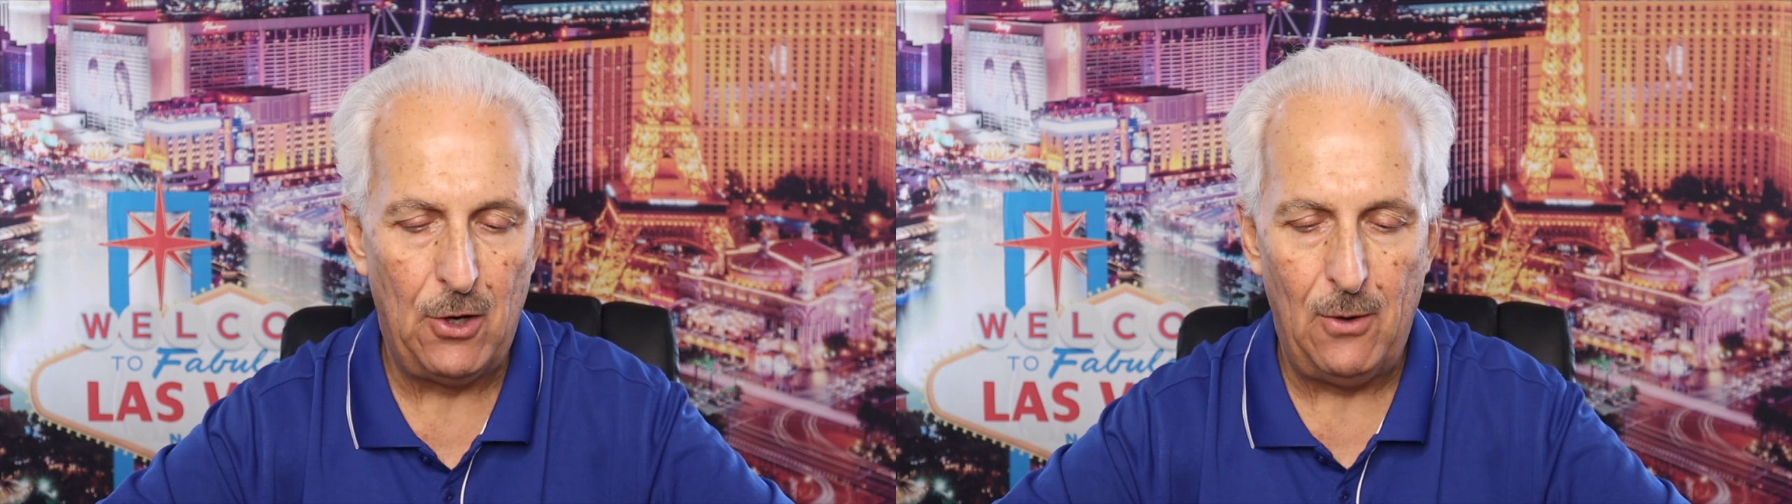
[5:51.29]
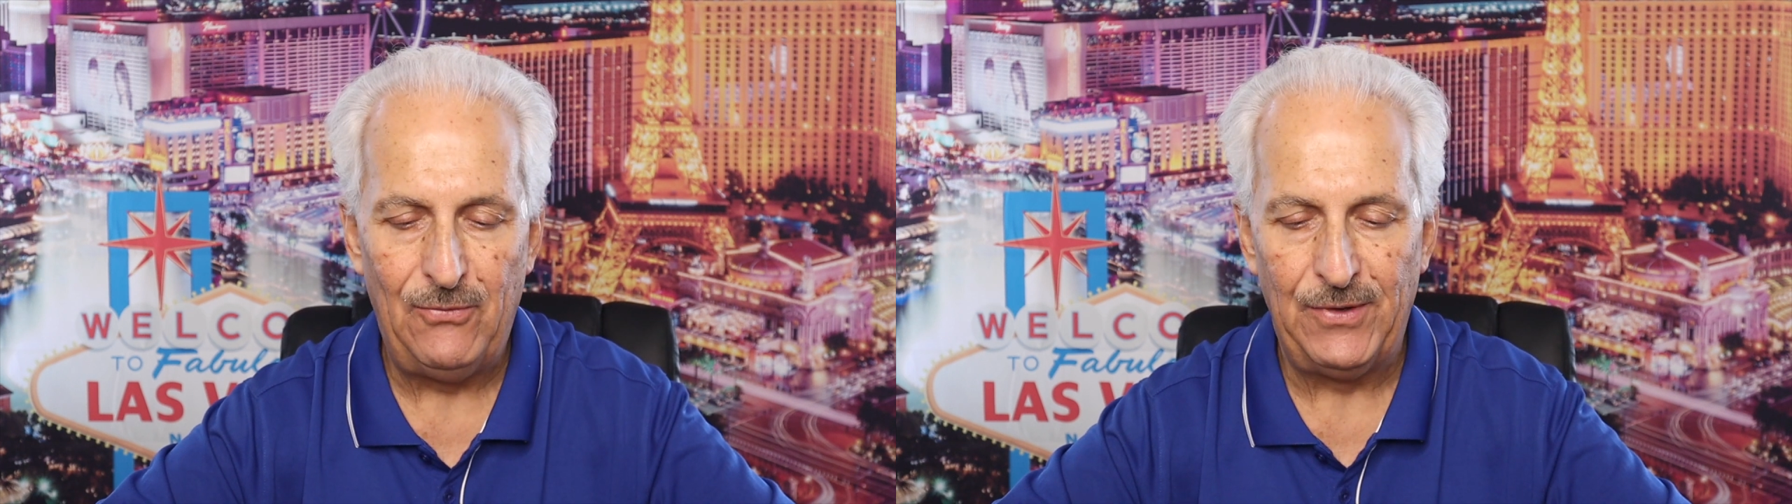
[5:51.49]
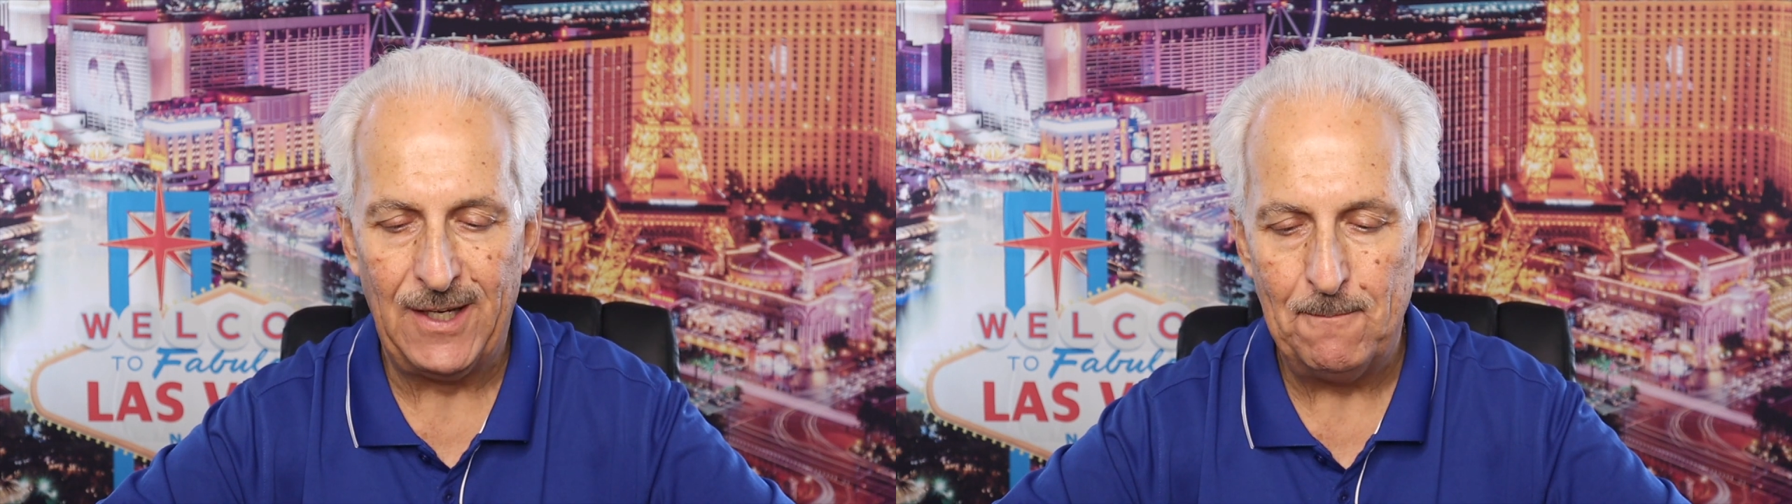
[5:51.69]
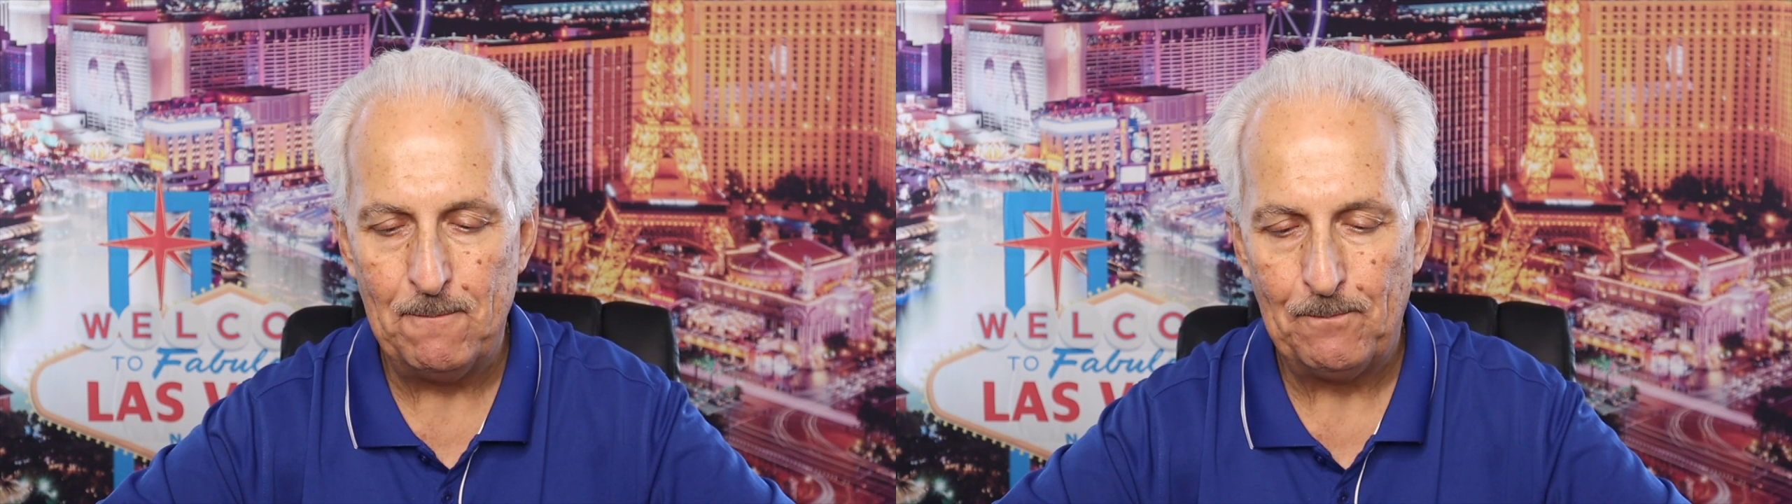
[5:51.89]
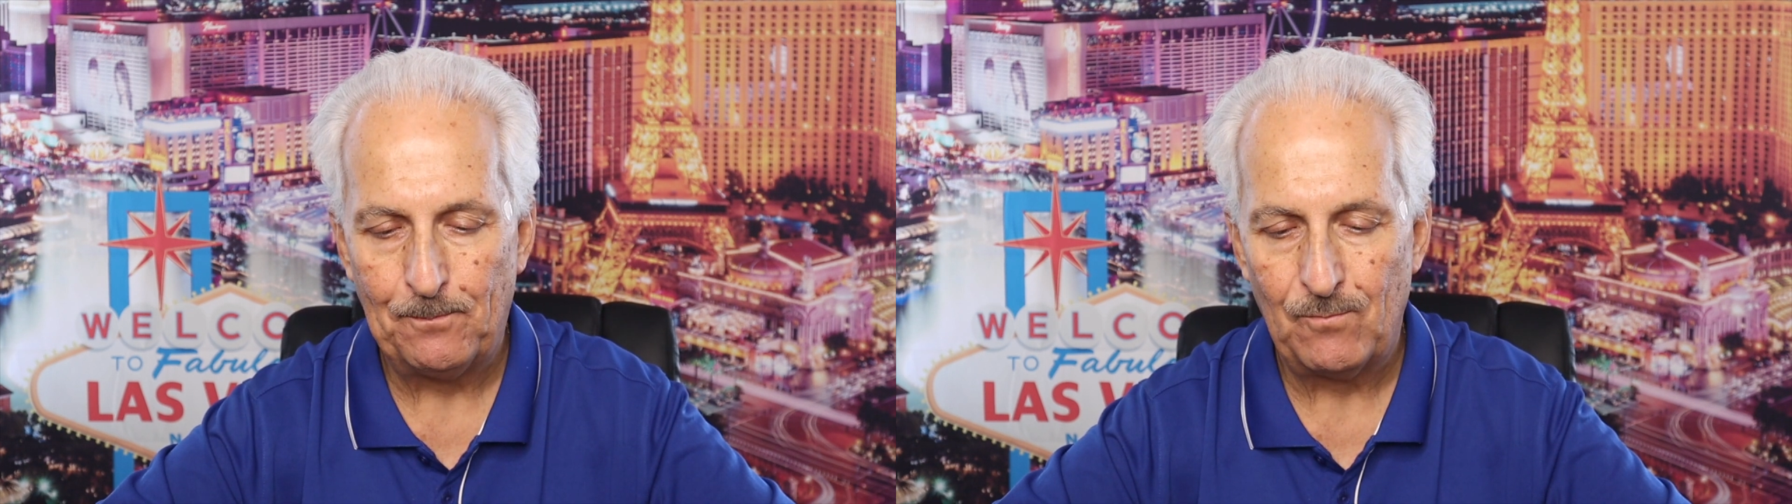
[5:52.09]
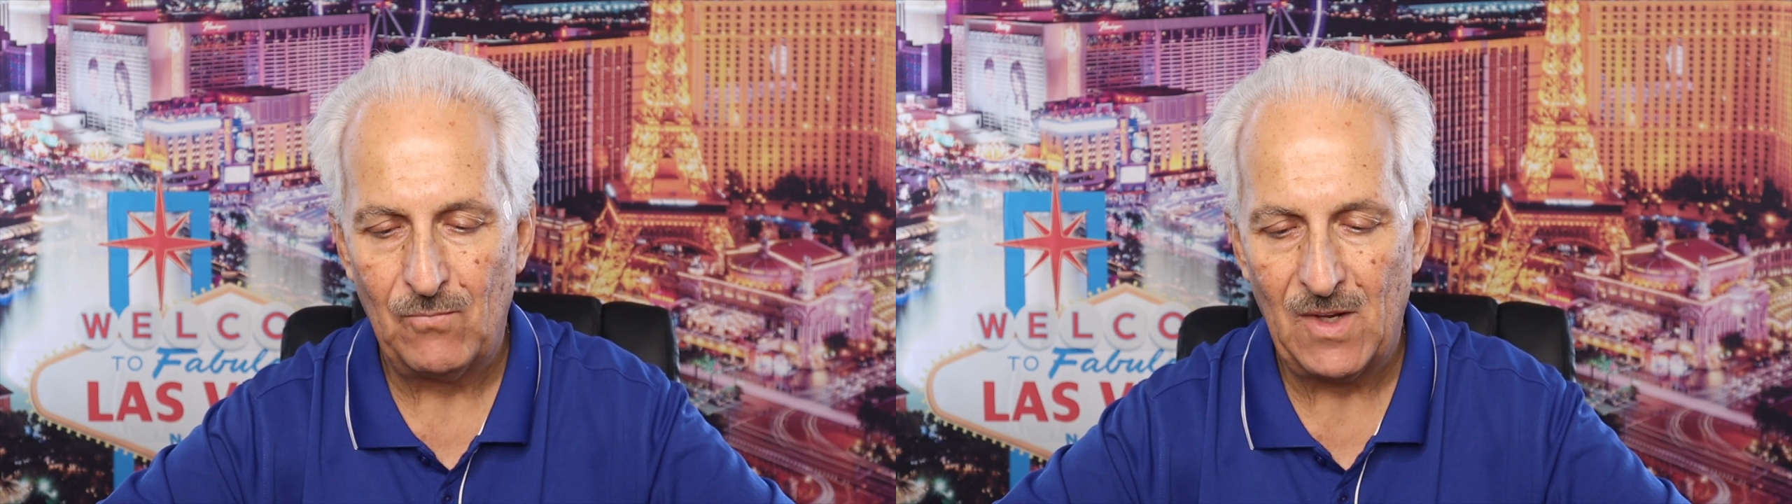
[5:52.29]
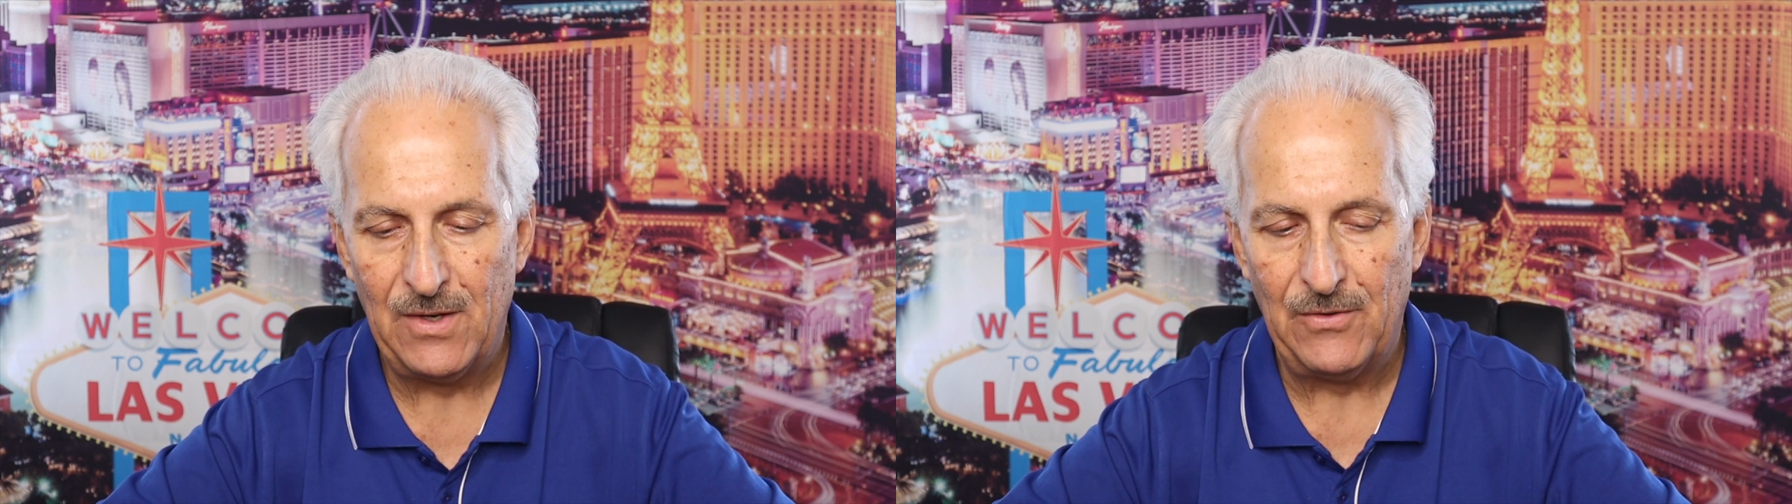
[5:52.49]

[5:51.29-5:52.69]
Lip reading: Hopefully, you